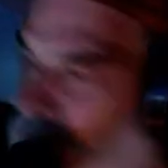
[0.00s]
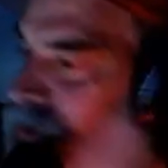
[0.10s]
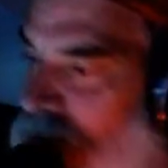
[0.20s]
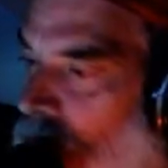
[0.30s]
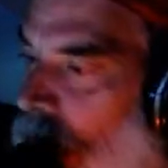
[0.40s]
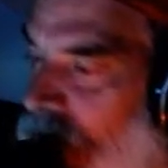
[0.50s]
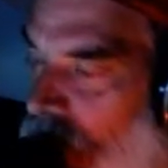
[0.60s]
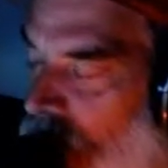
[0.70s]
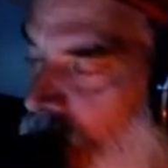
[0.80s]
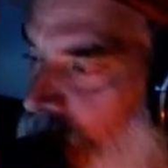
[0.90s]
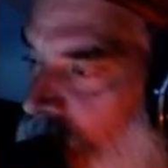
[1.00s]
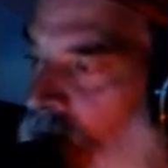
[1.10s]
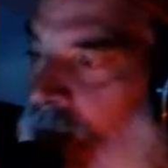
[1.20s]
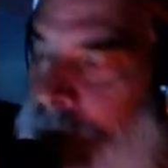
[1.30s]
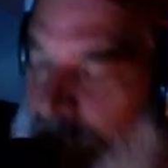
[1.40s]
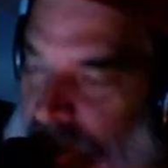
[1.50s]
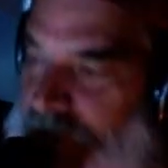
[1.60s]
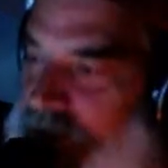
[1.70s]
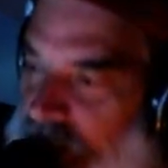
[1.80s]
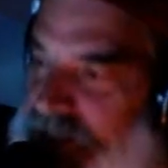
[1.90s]
and what's going on, but
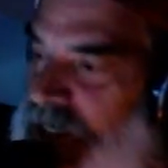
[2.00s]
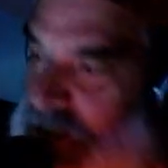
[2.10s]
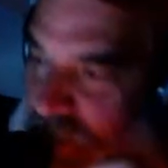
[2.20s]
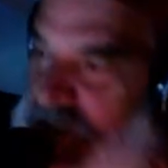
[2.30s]
it doesn't